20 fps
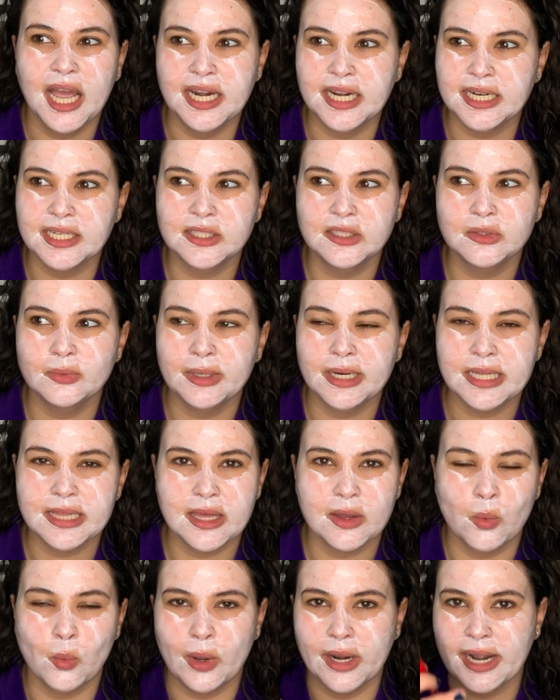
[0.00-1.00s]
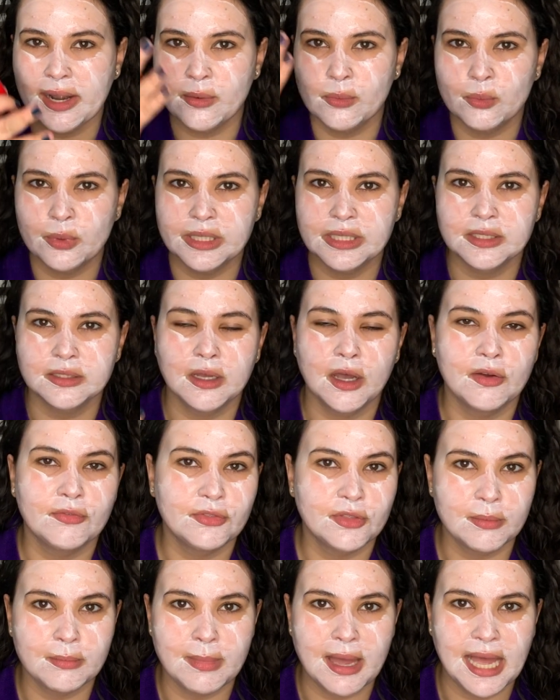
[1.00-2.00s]
And I swear that when I rinse
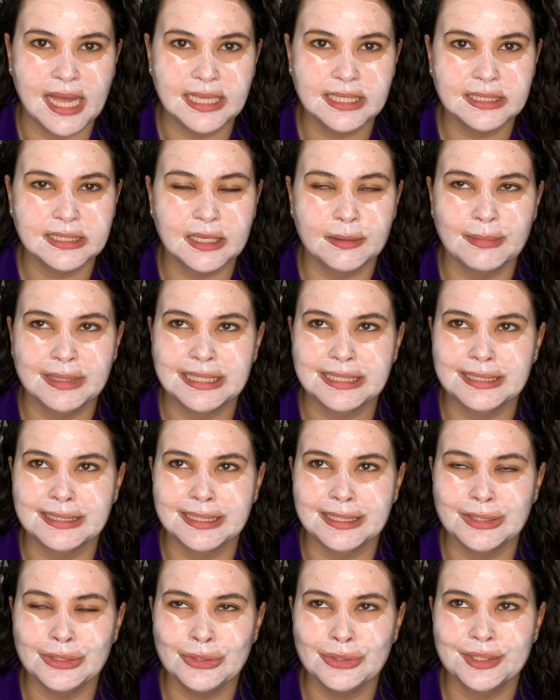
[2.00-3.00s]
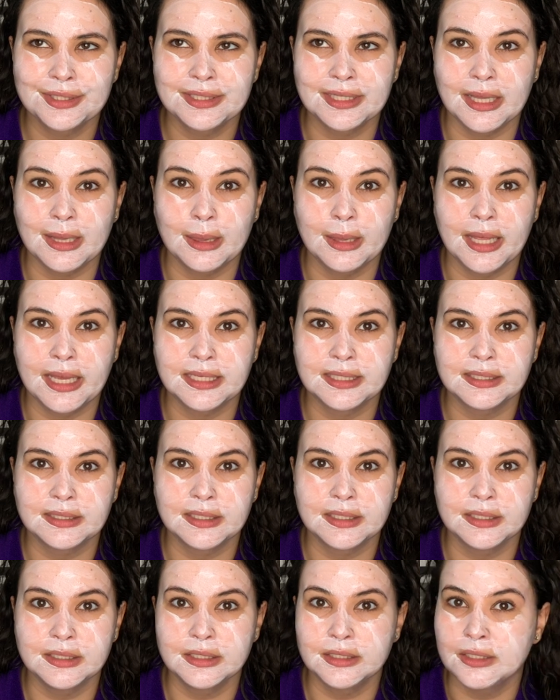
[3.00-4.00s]
off the mask, my skin looks
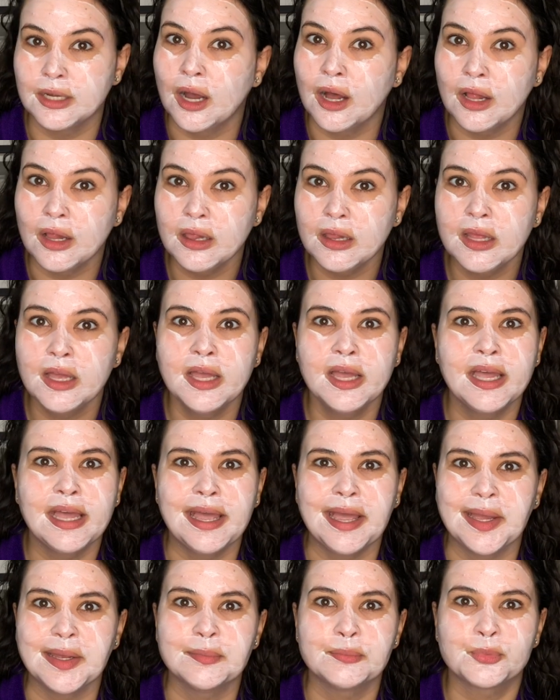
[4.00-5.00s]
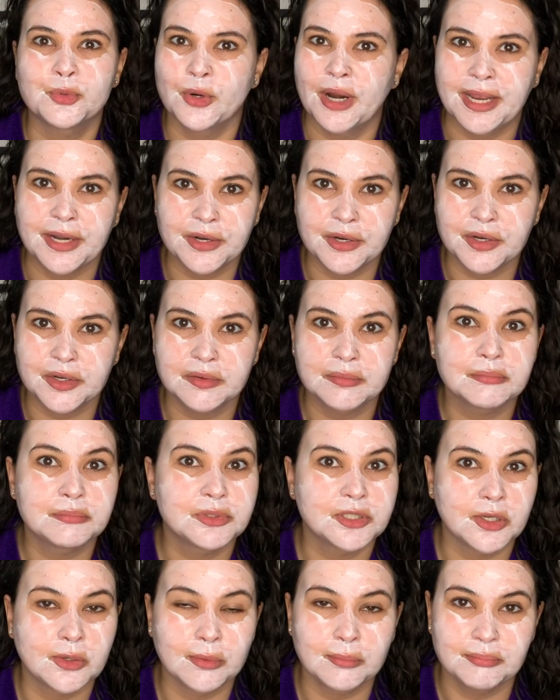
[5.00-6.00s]
less dull and brighter.
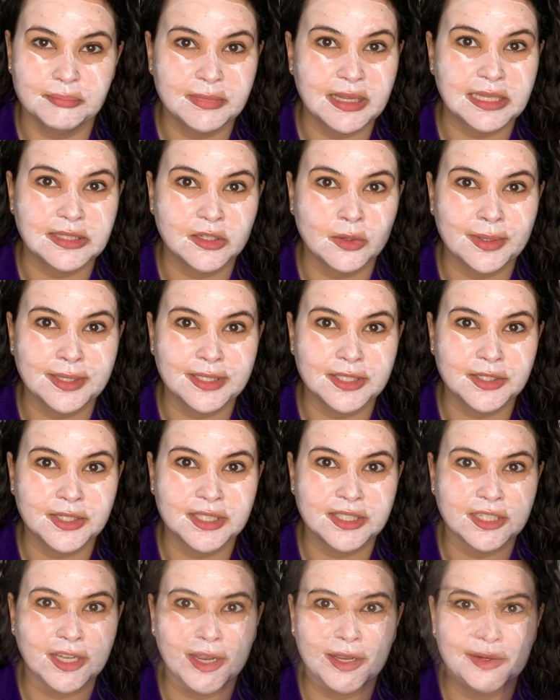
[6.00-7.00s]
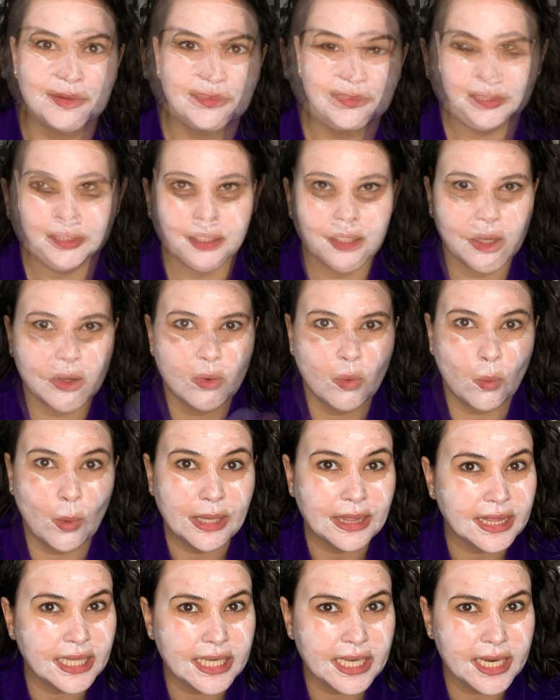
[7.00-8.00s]
So that's always a good sign. So
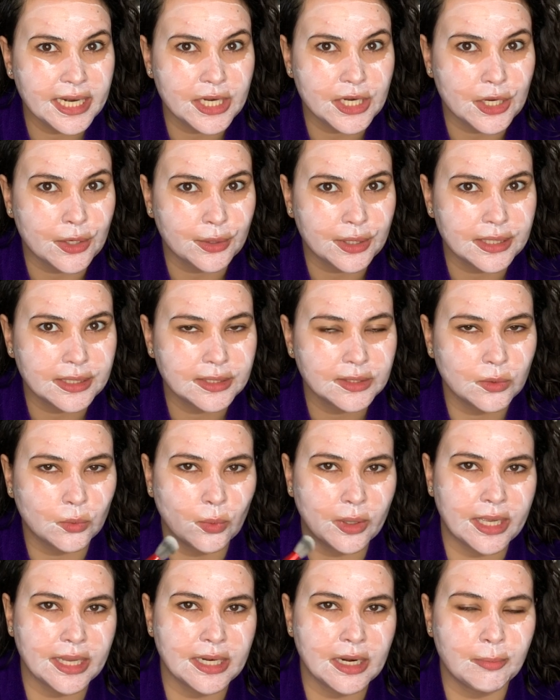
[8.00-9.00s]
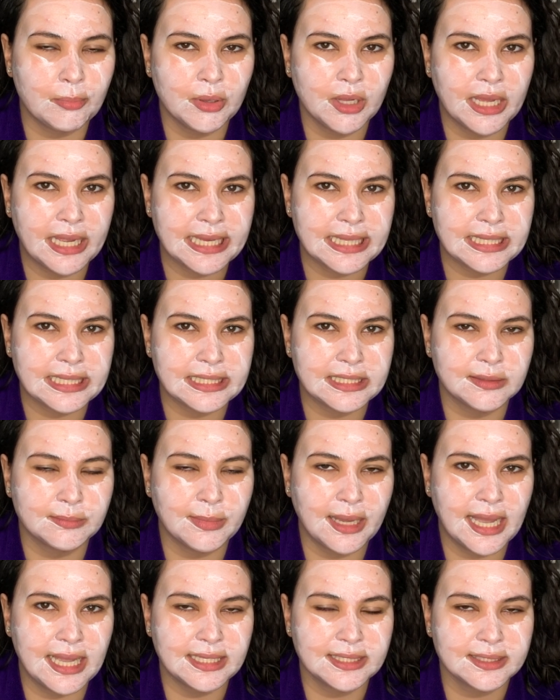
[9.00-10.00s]
one thing I noticed when applying these
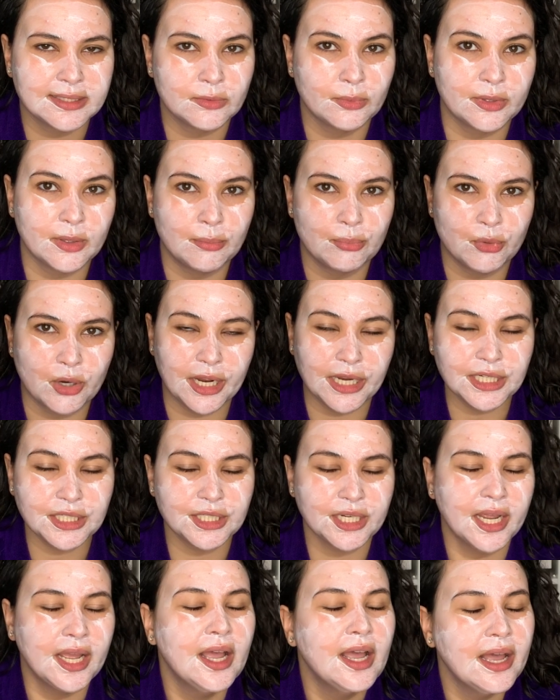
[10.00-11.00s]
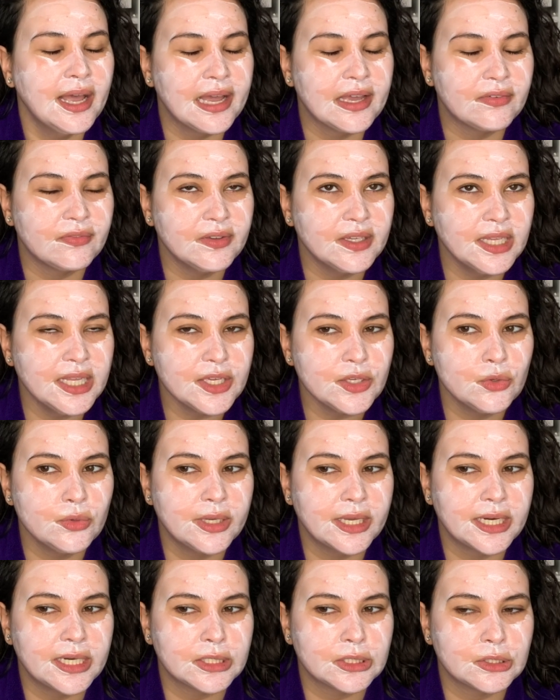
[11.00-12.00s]
masks with a brush, I feel like
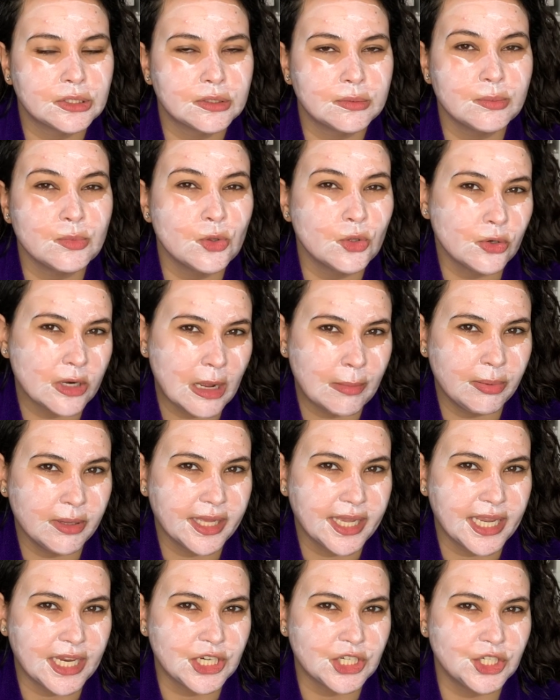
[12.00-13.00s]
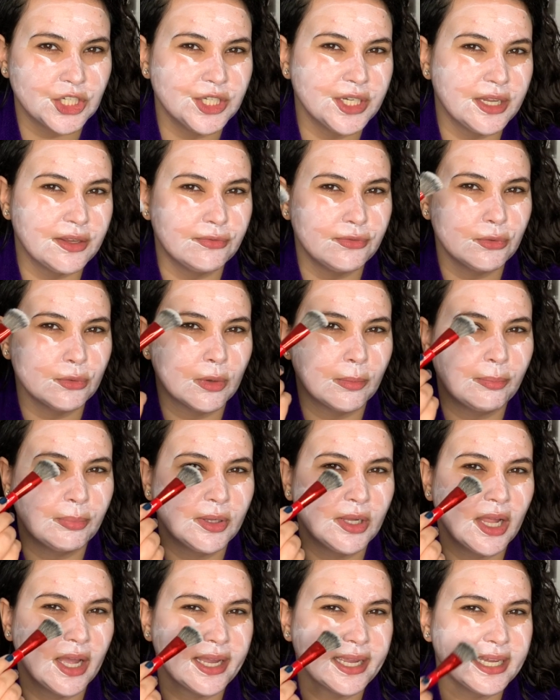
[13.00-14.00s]
you get a smoother application if you
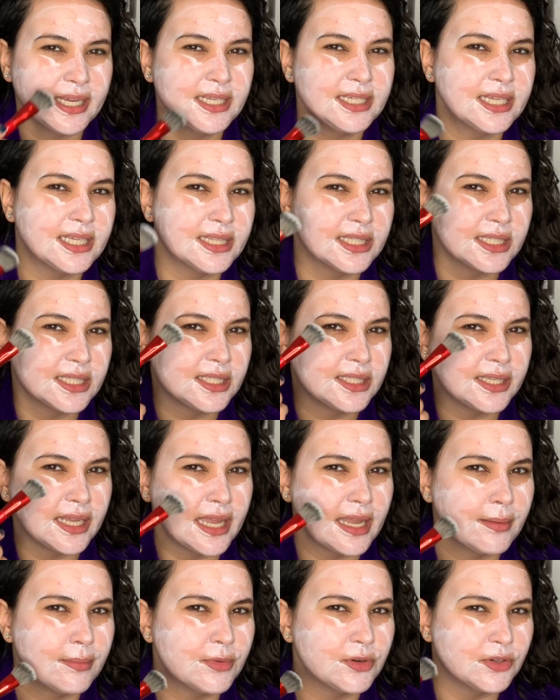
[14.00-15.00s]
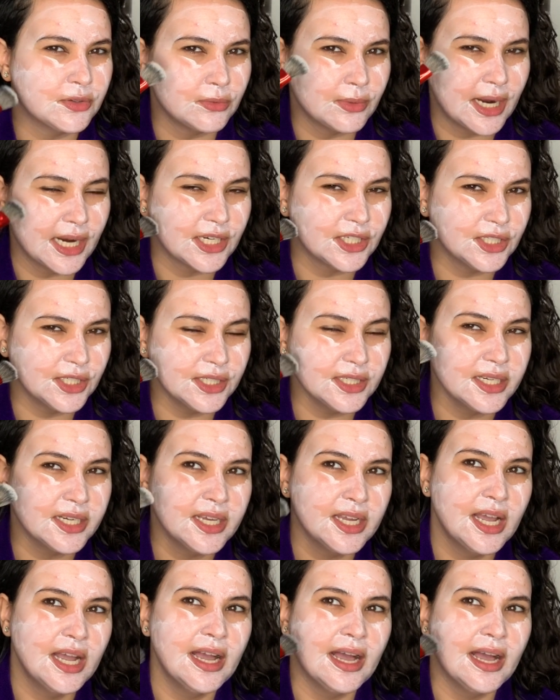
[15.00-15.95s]
apply it in the same direction.